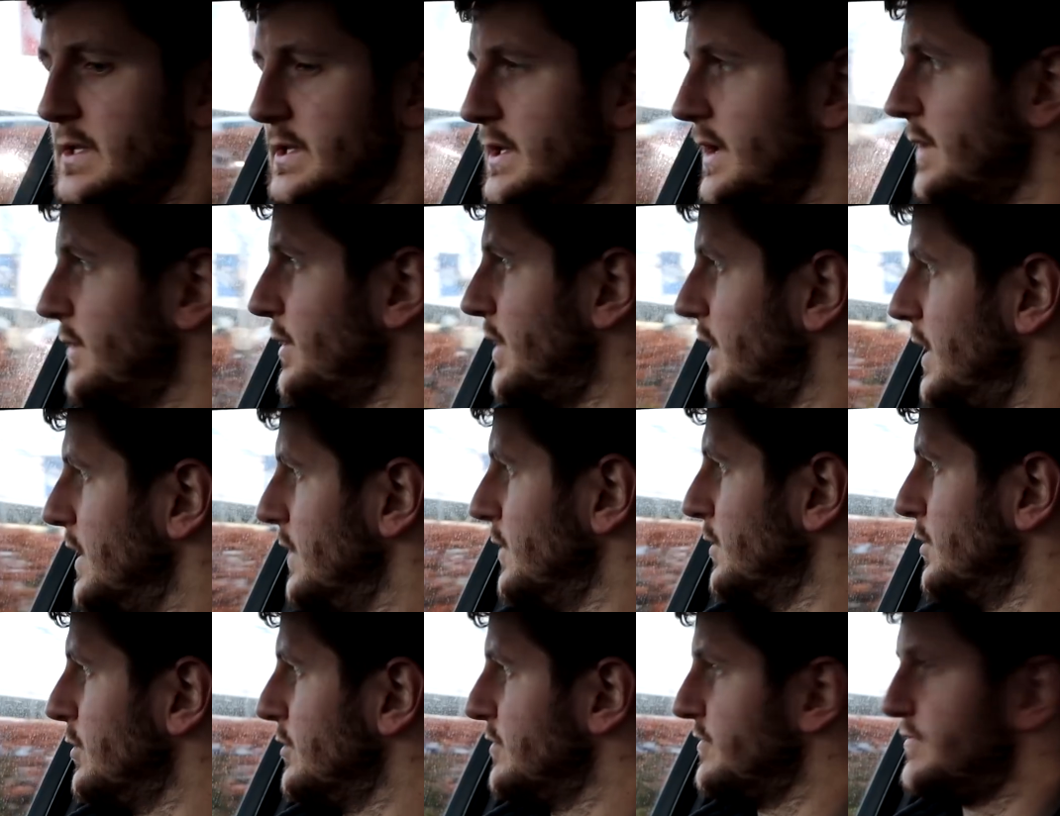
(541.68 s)
Tell you what, I
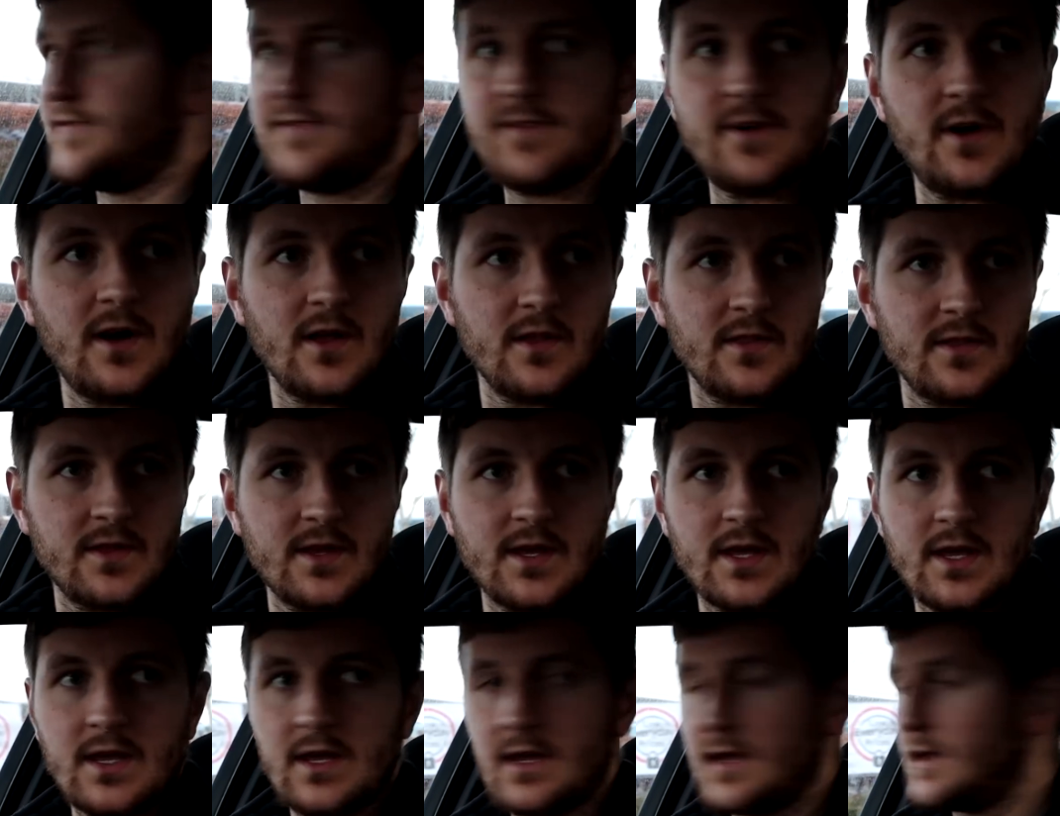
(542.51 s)
love on
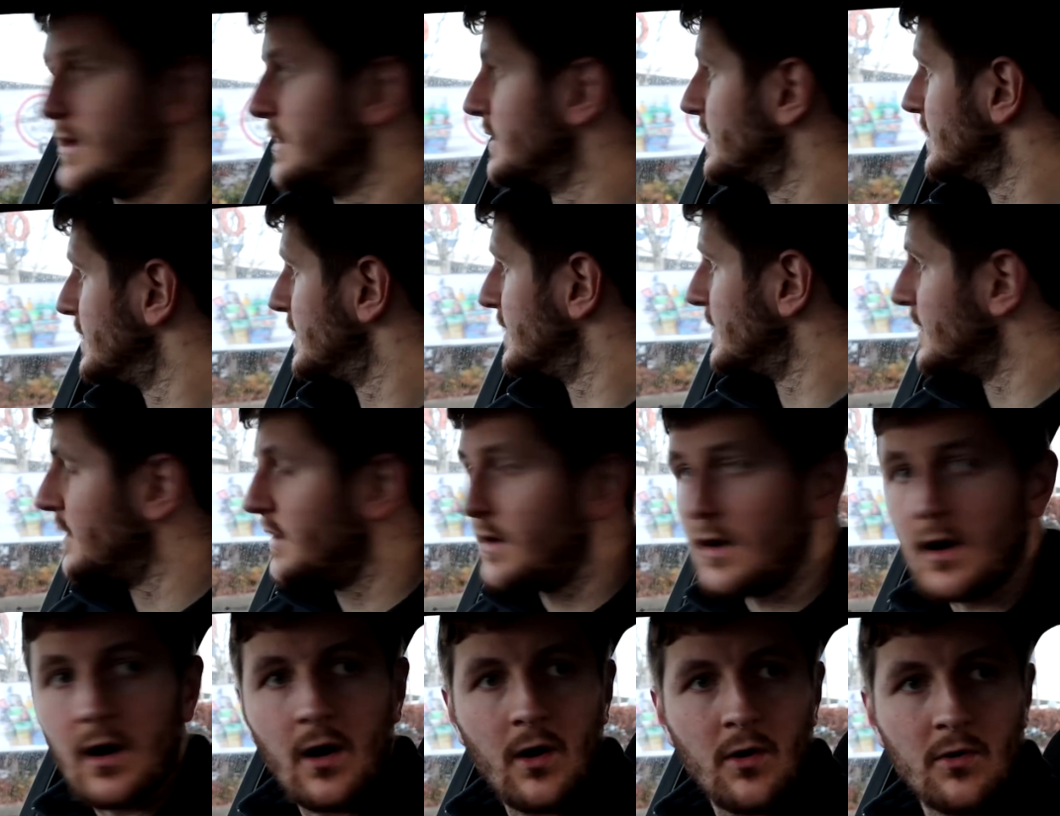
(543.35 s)
the
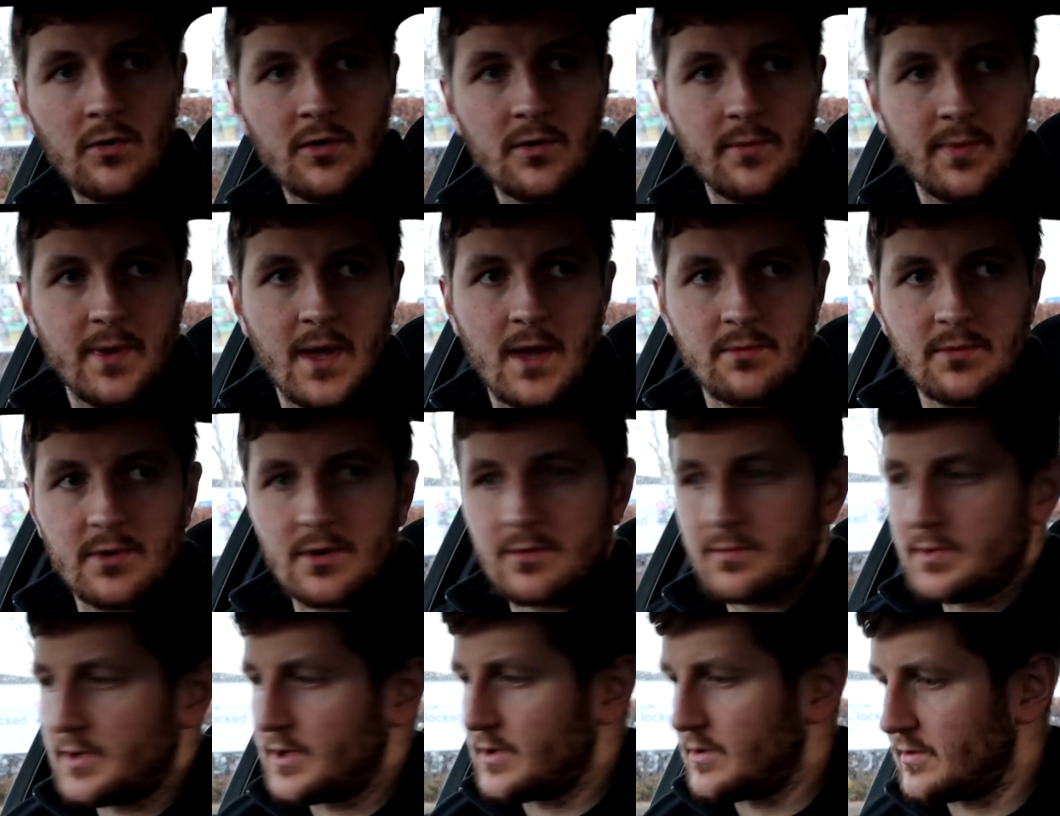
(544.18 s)
older
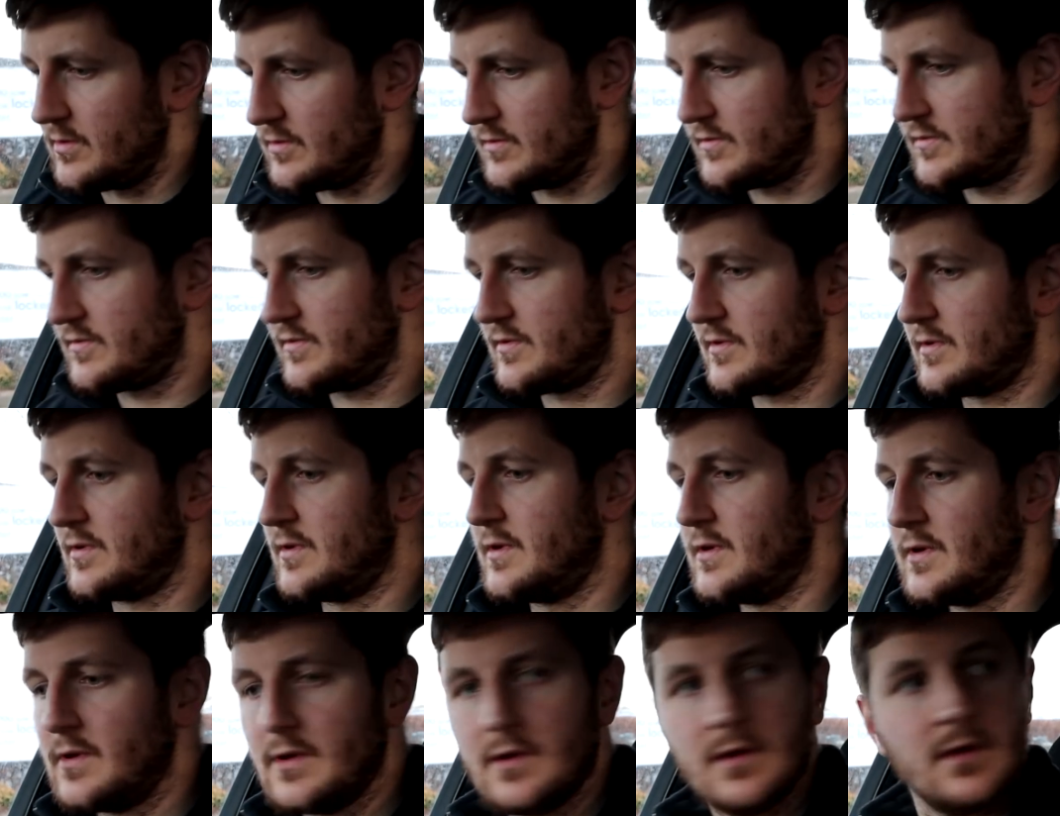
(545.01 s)
BMWs
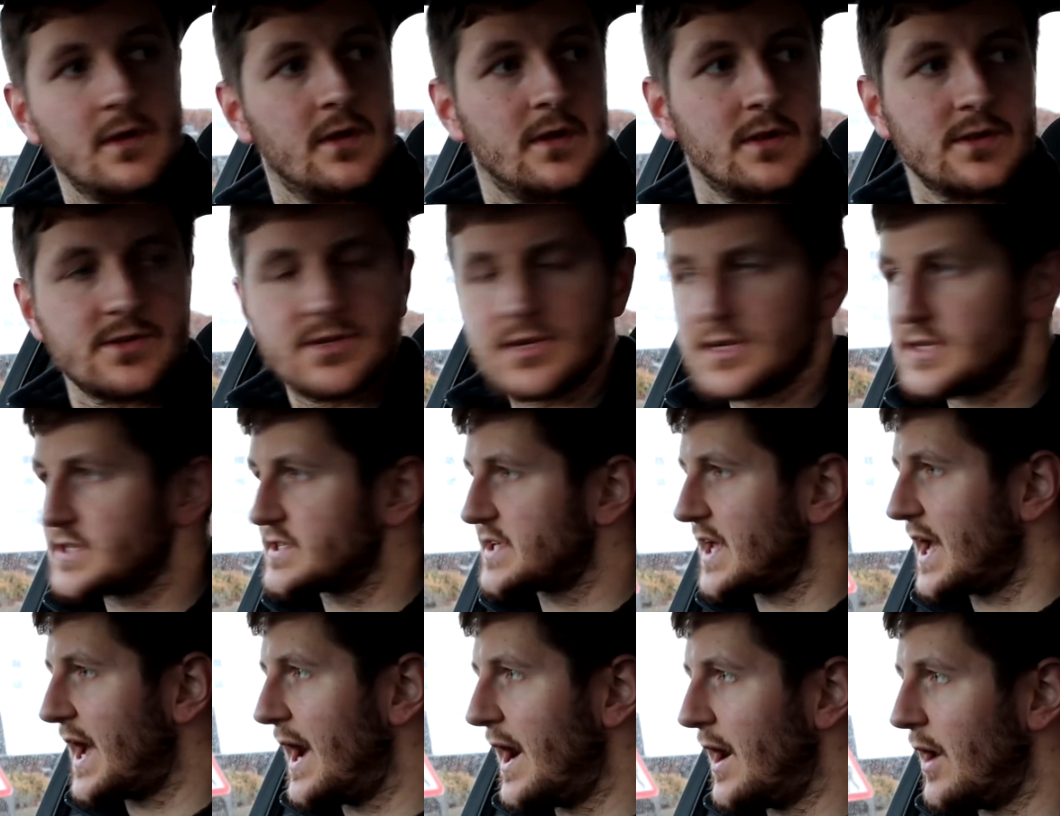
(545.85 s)

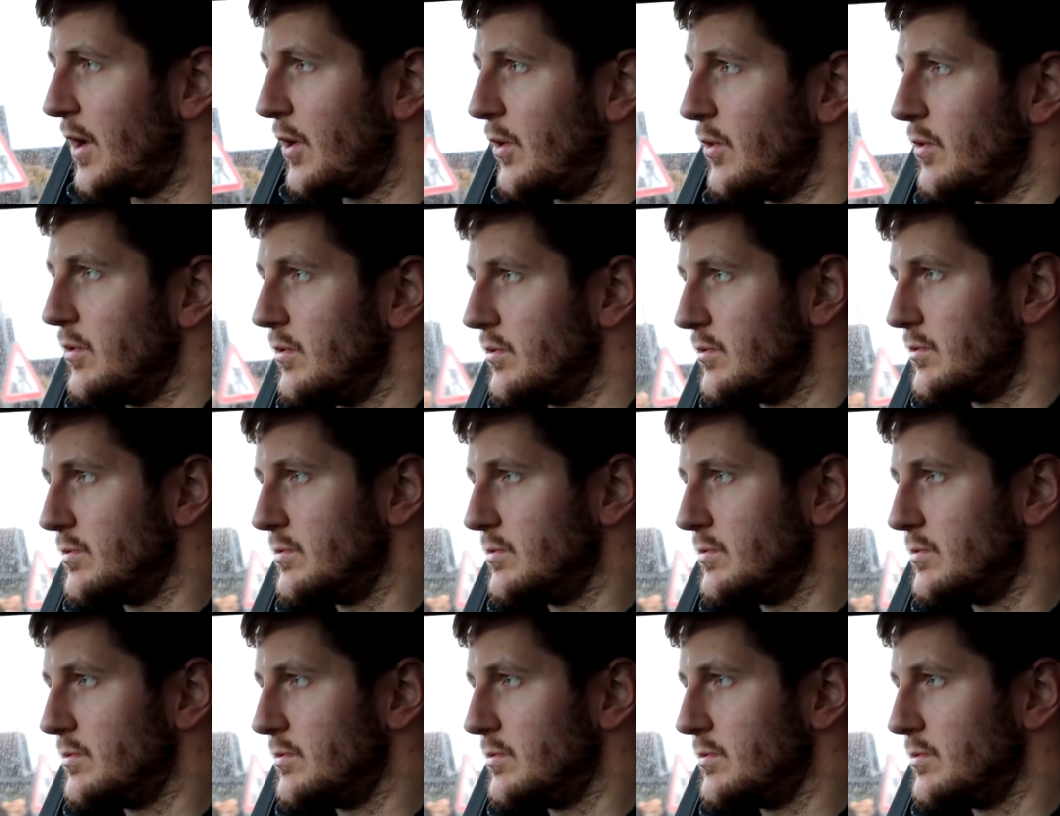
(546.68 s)
just how